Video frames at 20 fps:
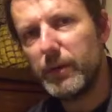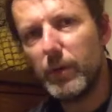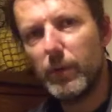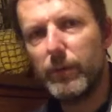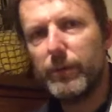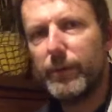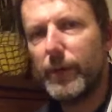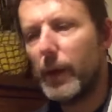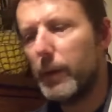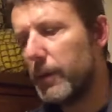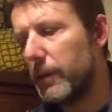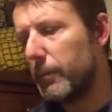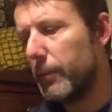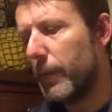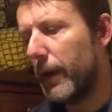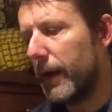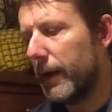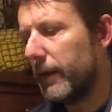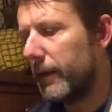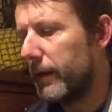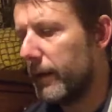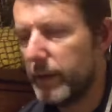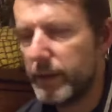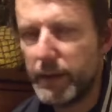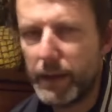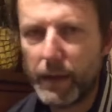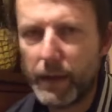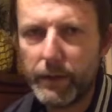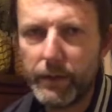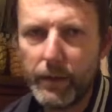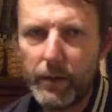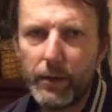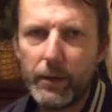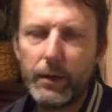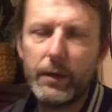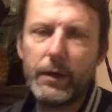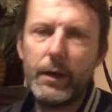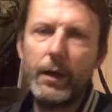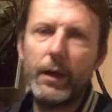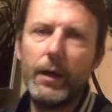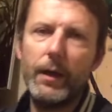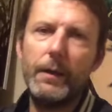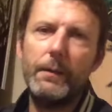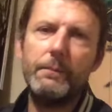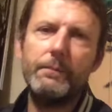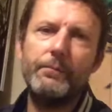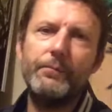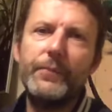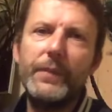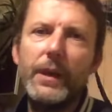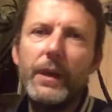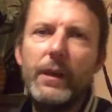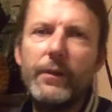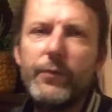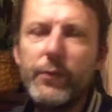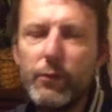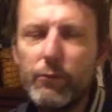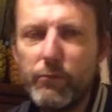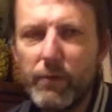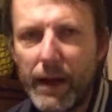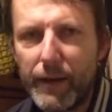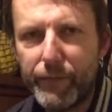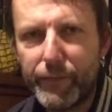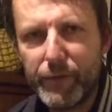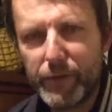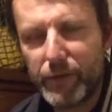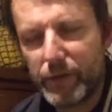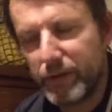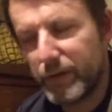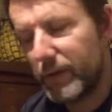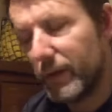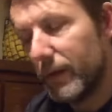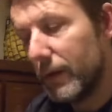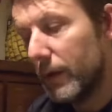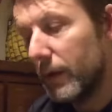it all floating back? You got like a few rafts,